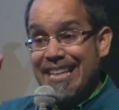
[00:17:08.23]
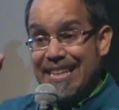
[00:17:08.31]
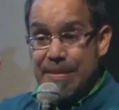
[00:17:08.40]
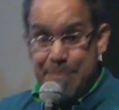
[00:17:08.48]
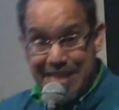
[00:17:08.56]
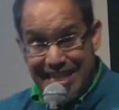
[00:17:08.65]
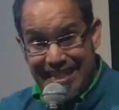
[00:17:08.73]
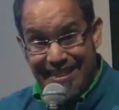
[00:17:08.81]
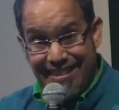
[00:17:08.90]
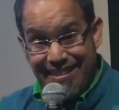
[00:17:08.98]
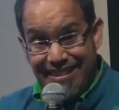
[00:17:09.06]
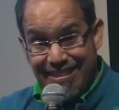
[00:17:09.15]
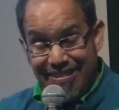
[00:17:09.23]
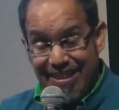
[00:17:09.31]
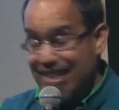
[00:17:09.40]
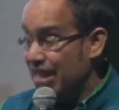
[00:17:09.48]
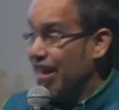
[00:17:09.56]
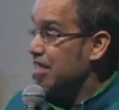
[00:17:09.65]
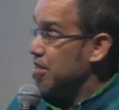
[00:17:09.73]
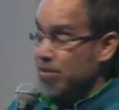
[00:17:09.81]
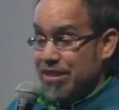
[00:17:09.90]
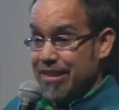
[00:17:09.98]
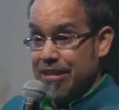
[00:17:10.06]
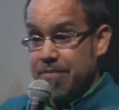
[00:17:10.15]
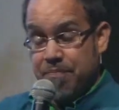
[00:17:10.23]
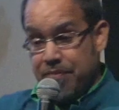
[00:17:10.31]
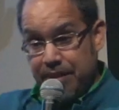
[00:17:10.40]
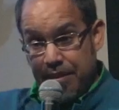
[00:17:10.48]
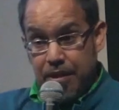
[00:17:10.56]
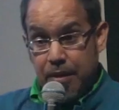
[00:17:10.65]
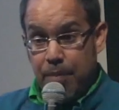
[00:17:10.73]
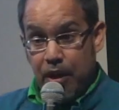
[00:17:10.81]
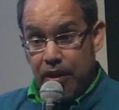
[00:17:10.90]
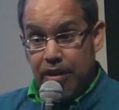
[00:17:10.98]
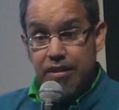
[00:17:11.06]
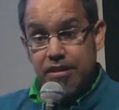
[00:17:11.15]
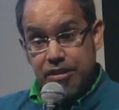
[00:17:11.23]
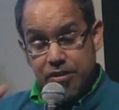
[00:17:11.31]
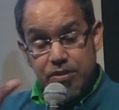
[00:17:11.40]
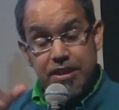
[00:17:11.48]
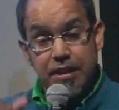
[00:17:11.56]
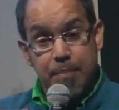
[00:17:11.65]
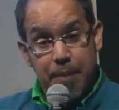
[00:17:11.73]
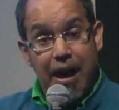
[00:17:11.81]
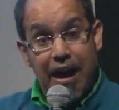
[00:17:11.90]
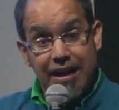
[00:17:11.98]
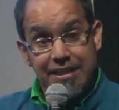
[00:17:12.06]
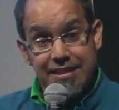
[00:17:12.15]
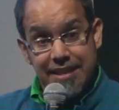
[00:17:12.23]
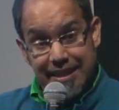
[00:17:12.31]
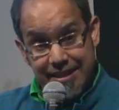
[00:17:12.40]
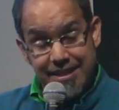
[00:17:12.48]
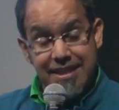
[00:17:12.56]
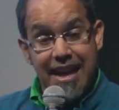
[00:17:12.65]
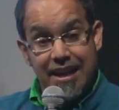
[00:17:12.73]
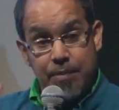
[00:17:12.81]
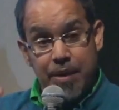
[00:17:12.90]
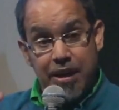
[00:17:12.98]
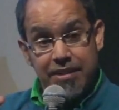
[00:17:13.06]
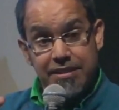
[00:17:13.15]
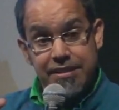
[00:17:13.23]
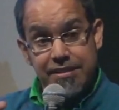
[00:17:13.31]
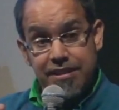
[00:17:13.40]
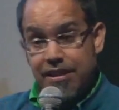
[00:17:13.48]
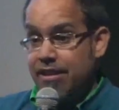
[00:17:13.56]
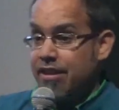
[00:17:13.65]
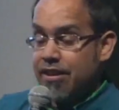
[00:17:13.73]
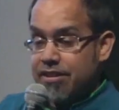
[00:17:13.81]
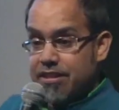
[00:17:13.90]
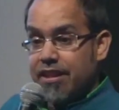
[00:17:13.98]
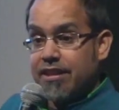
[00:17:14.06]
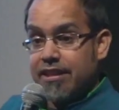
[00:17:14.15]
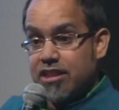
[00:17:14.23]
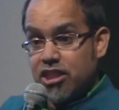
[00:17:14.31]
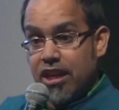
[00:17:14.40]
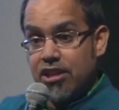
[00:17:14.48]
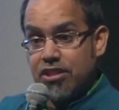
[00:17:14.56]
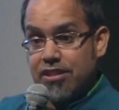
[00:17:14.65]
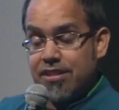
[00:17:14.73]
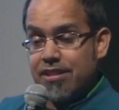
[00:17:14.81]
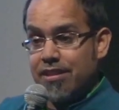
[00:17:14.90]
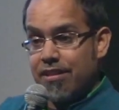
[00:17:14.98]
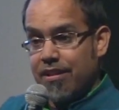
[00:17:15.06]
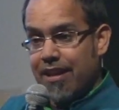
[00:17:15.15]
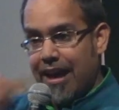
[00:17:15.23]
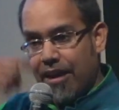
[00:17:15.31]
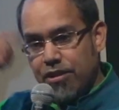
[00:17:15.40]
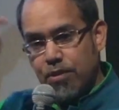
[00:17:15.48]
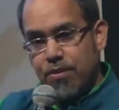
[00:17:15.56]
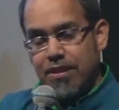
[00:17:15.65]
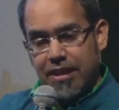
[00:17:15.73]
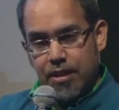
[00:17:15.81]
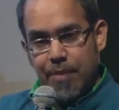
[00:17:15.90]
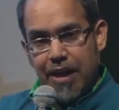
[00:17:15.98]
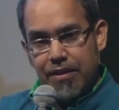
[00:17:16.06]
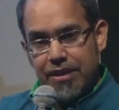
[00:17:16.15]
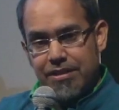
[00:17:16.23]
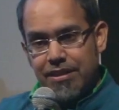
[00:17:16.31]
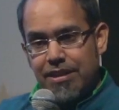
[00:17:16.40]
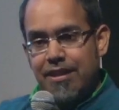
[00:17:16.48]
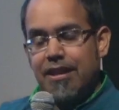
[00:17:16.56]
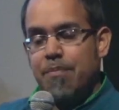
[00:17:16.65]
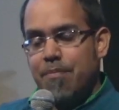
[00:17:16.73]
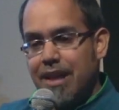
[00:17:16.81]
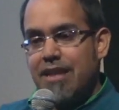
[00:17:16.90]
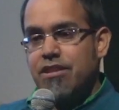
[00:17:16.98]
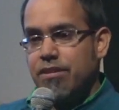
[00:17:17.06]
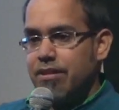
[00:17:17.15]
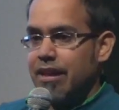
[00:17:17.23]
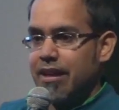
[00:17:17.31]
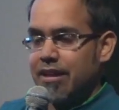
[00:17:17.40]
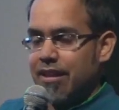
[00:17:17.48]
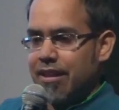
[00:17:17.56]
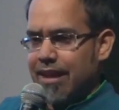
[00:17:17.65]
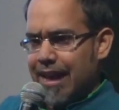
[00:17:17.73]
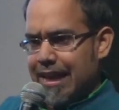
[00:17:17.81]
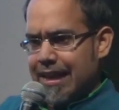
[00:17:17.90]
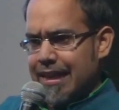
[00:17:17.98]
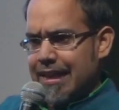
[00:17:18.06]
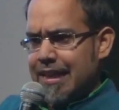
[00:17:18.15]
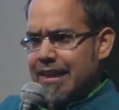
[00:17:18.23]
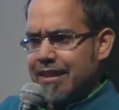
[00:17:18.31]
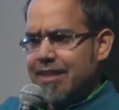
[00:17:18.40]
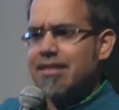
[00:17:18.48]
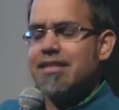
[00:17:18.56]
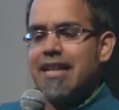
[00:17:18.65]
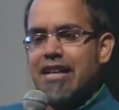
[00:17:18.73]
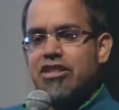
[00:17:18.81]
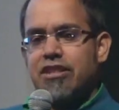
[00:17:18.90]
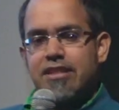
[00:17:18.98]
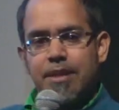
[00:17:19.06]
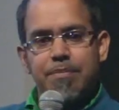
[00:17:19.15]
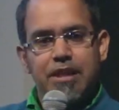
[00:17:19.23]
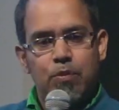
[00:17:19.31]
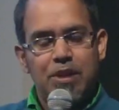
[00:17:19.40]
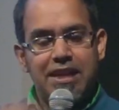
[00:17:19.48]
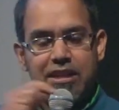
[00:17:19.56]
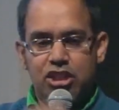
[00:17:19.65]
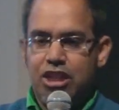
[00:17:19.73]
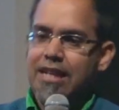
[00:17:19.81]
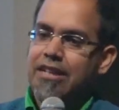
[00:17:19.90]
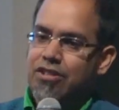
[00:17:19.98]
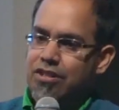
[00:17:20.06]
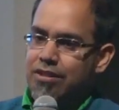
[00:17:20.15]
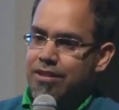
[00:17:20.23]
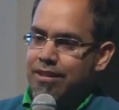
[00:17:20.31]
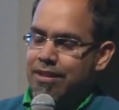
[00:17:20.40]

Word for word: The media, right? Not using a bar, using a box and a stack of boxes suddenly changes how you think about it. It makes you think, hey, this is actually something we can change.